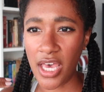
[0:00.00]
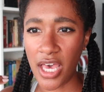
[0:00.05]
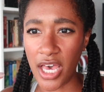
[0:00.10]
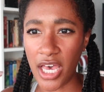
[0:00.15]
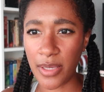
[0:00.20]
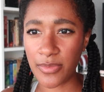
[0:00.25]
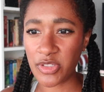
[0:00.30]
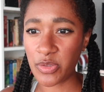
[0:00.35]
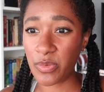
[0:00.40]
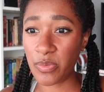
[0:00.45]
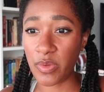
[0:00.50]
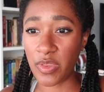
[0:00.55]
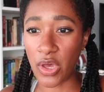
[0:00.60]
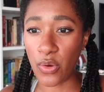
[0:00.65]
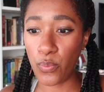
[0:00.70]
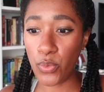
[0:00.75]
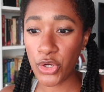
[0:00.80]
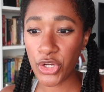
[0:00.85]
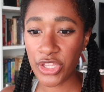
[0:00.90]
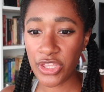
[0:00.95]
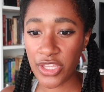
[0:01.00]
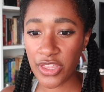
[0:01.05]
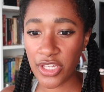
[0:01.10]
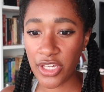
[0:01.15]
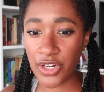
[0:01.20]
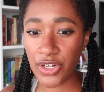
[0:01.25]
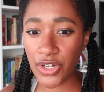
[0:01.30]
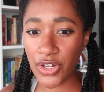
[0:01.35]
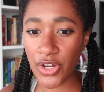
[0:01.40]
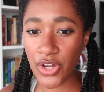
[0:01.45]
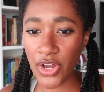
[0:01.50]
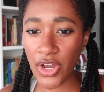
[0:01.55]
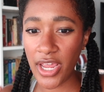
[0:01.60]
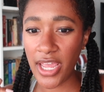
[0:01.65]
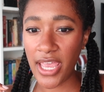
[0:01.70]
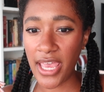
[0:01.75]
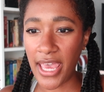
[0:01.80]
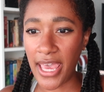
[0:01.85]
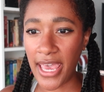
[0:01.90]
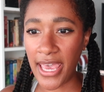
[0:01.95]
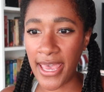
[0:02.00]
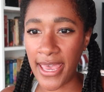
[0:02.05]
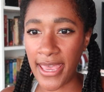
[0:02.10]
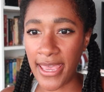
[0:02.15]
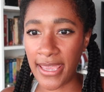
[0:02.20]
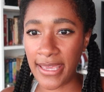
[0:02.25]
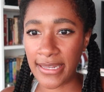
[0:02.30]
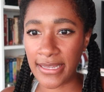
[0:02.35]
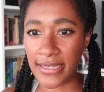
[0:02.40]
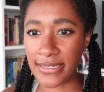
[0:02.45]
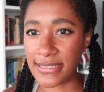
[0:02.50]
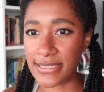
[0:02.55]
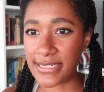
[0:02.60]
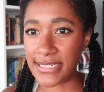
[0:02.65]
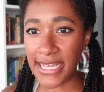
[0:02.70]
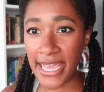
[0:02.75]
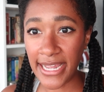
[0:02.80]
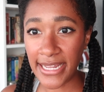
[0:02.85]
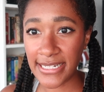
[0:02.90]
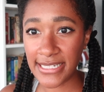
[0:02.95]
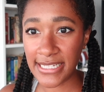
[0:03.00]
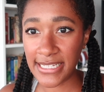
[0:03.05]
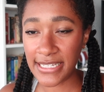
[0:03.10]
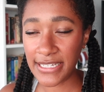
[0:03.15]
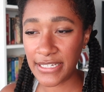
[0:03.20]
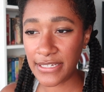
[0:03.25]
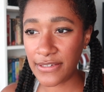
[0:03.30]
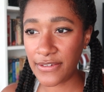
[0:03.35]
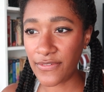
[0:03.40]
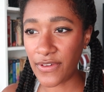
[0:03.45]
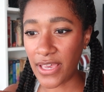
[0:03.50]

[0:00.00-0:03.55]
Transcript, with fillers: um, some people that work in the theater and a detective.